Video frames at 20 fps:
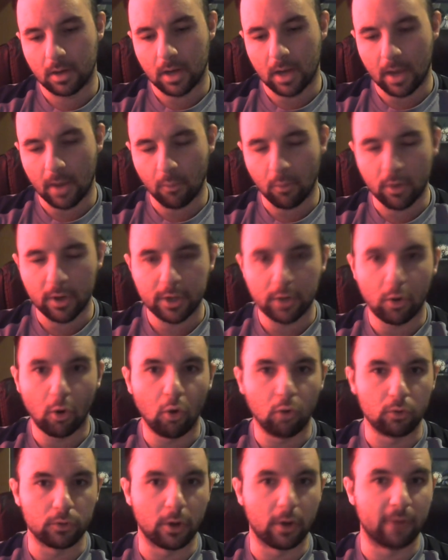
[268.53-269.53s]
I wanted to
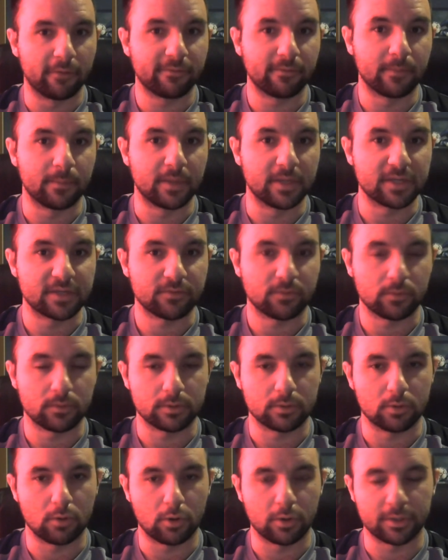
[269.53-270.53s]
hold off from this for
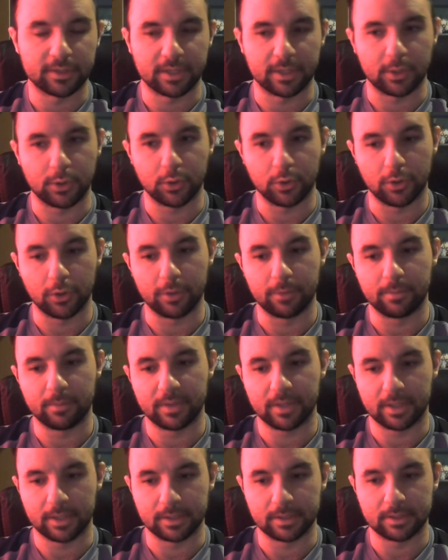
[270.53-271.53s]
as long as I could
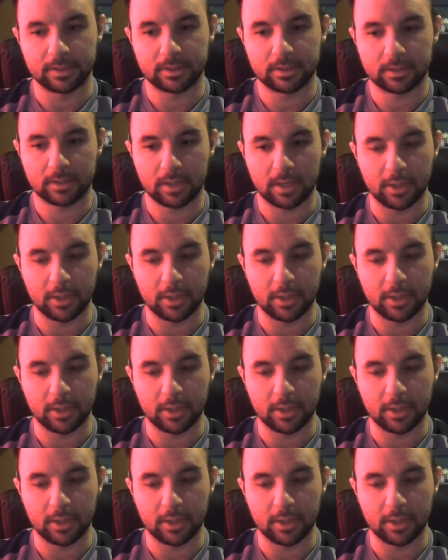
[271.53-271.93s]
because